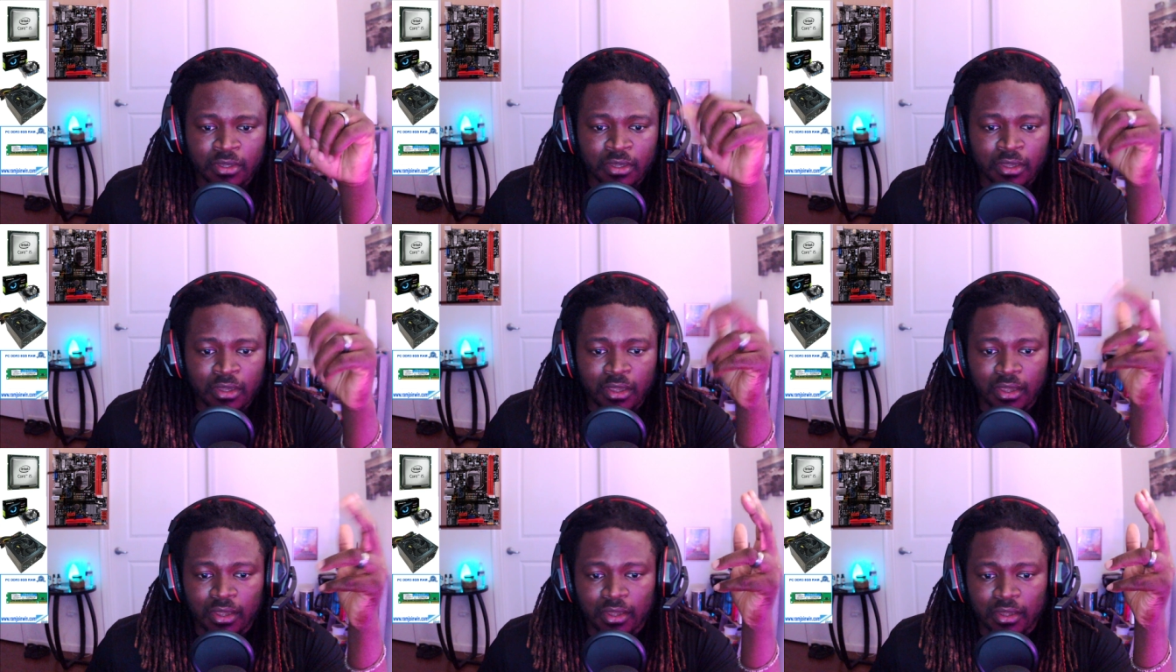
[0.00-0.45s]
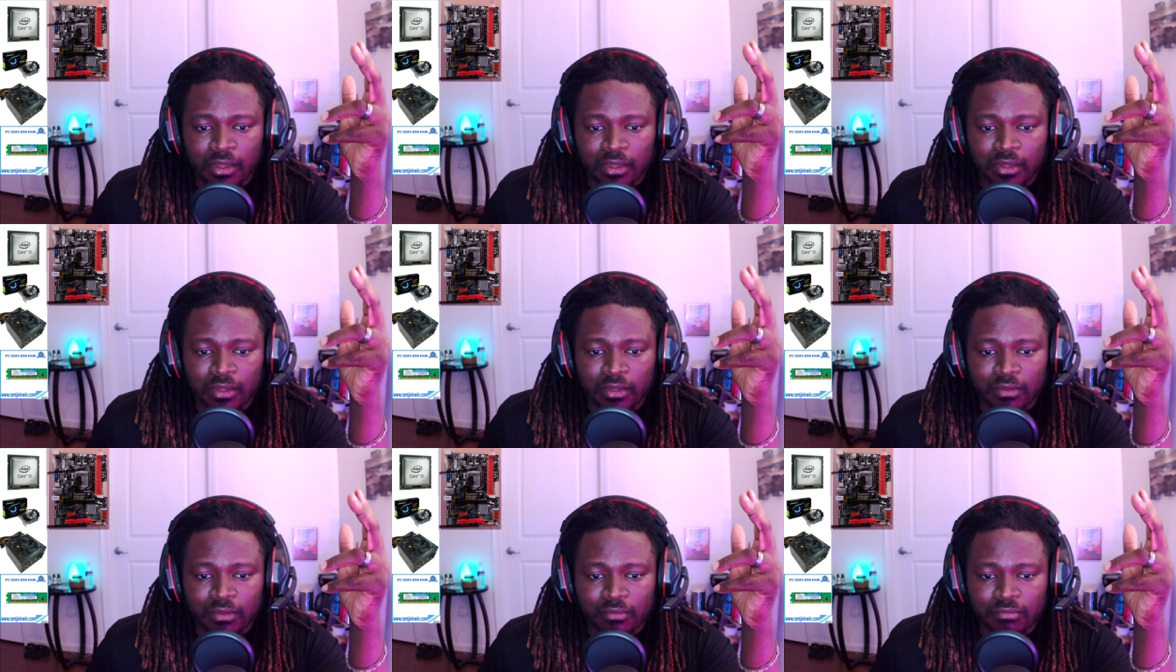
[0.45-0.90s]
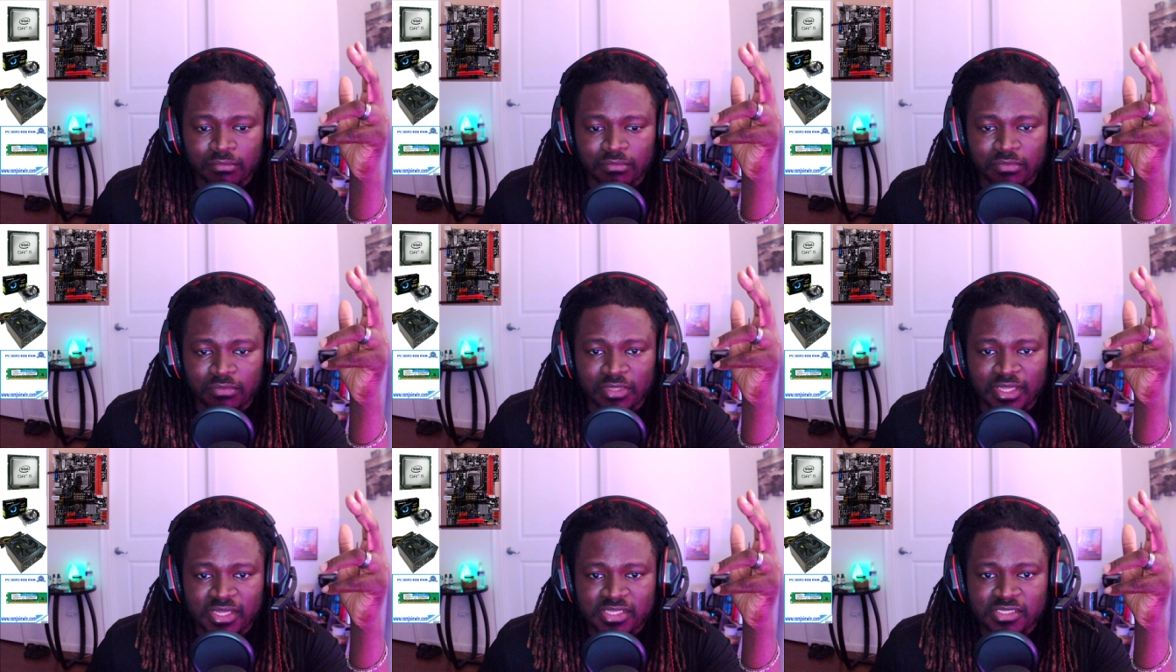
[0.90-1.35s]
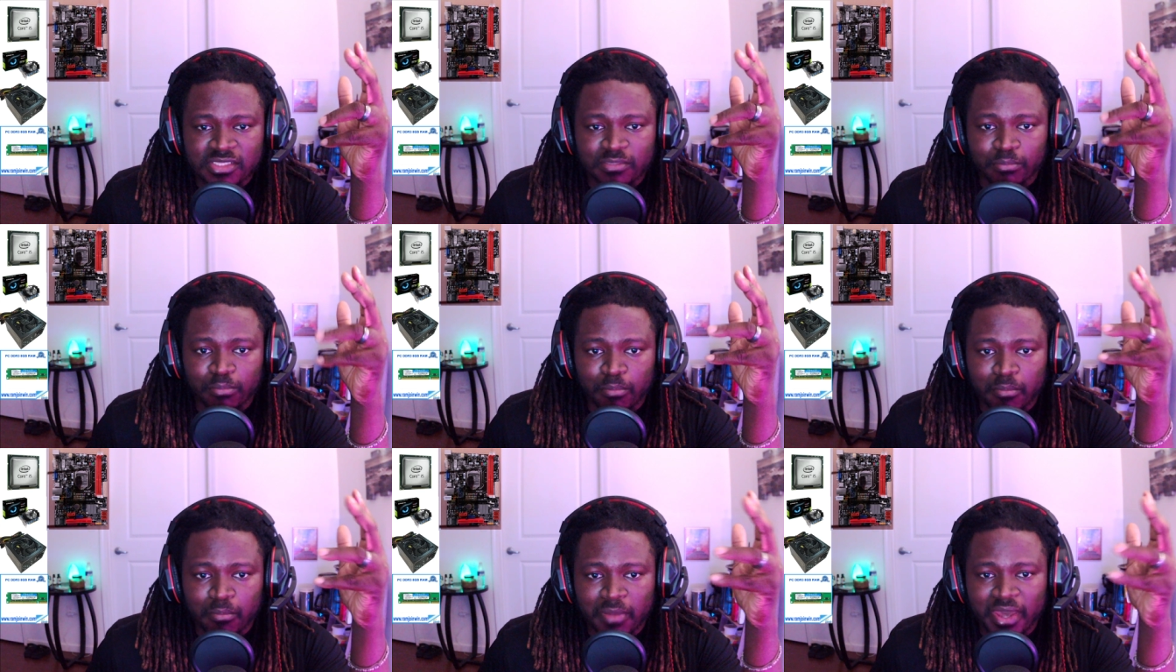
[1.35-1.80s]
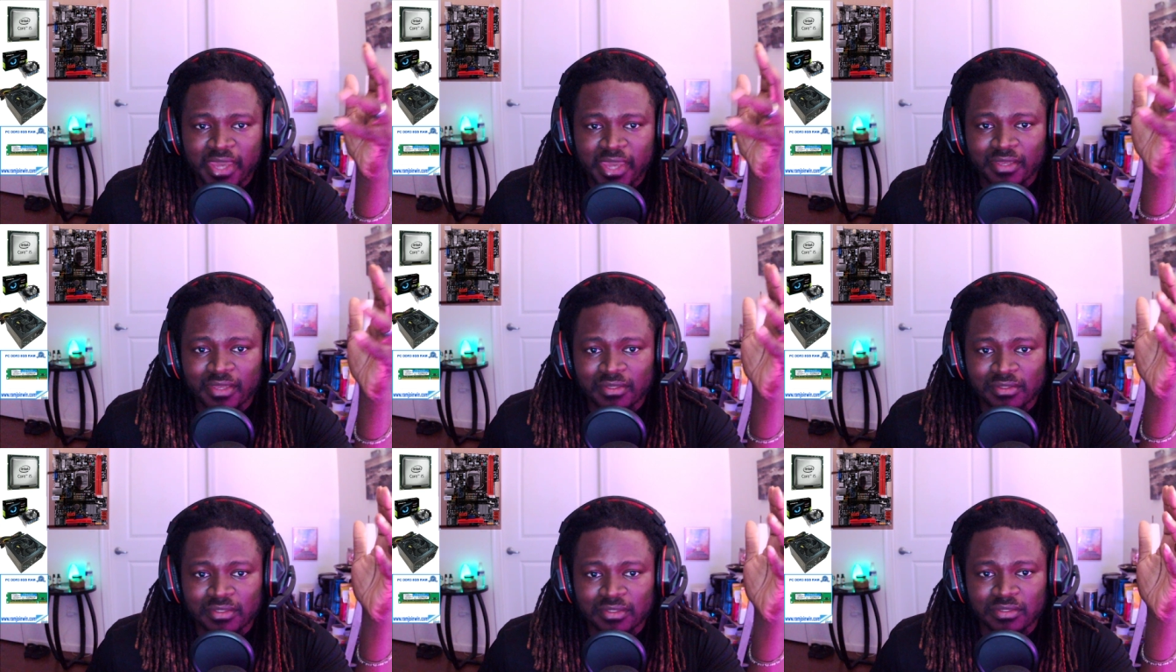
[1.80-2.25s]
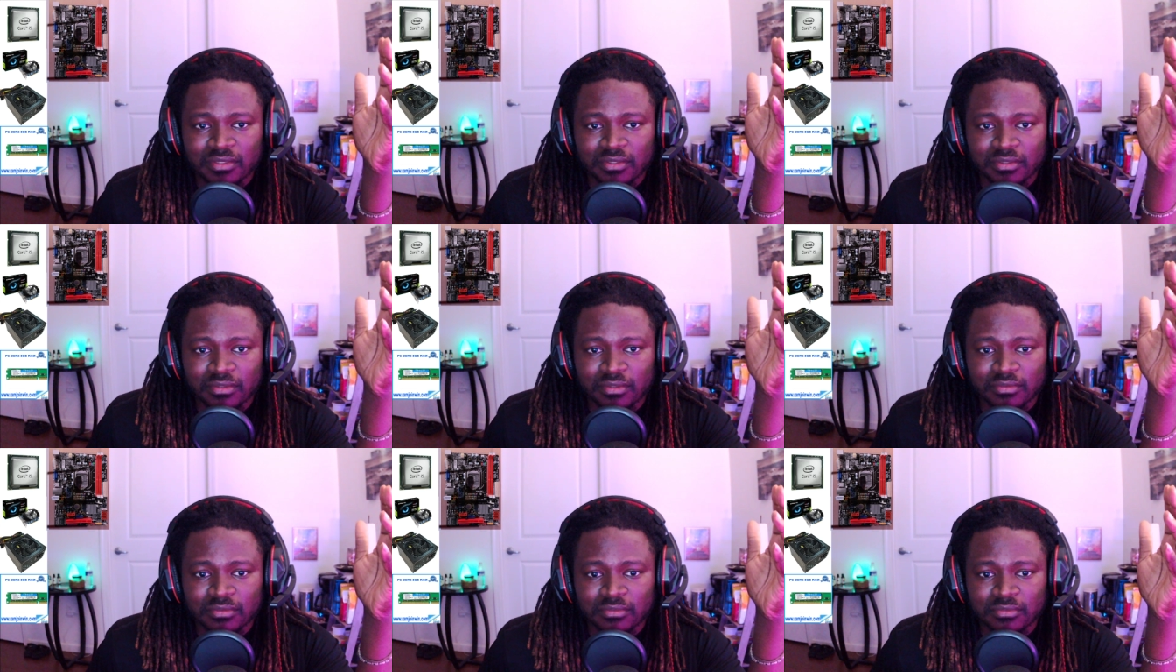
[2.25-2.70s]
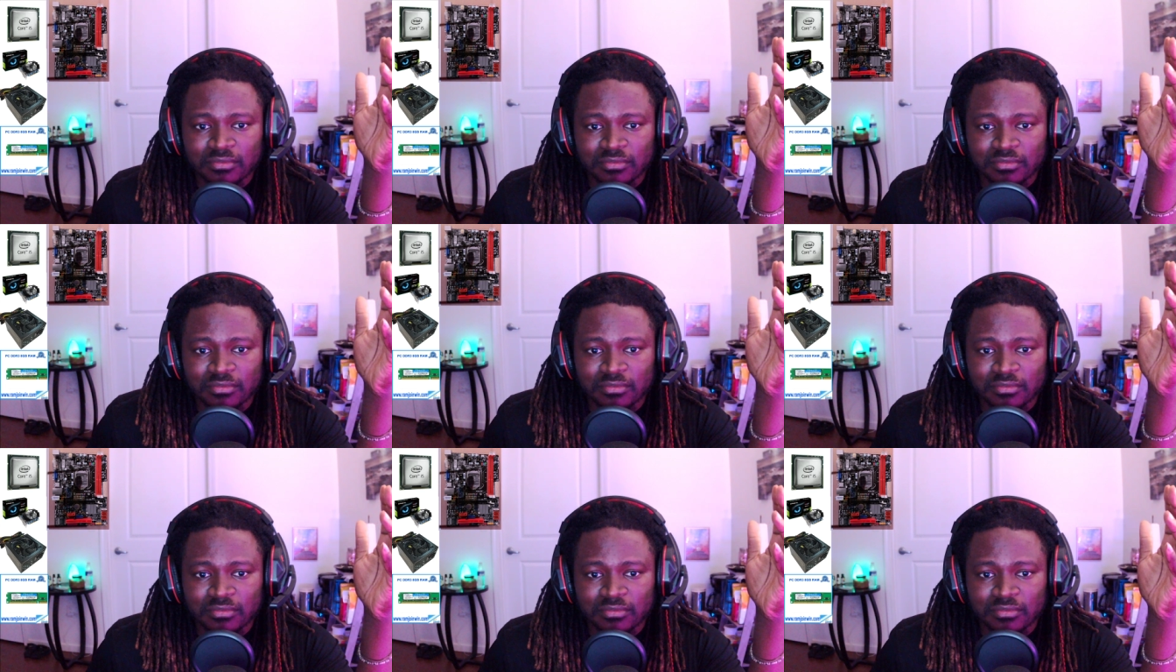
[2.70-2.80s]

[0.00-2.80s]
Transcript: and that's mainly